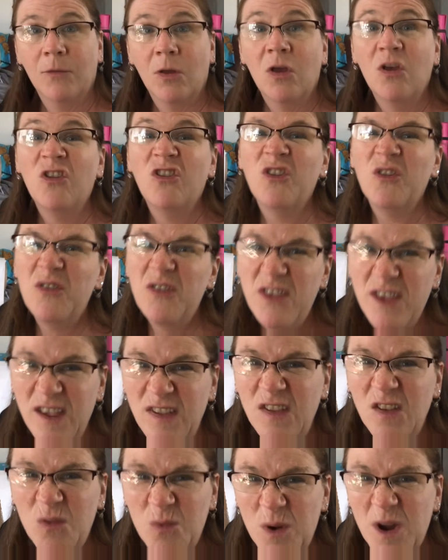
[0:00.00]
So this
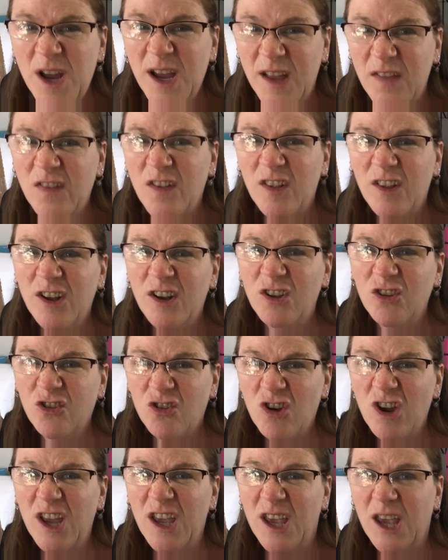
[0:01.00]
is where it gets a little
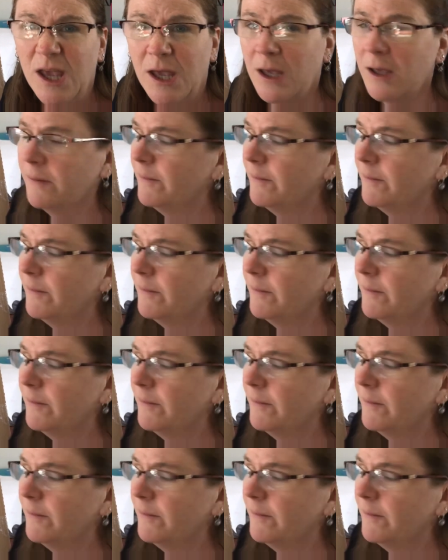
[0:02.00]
tricky.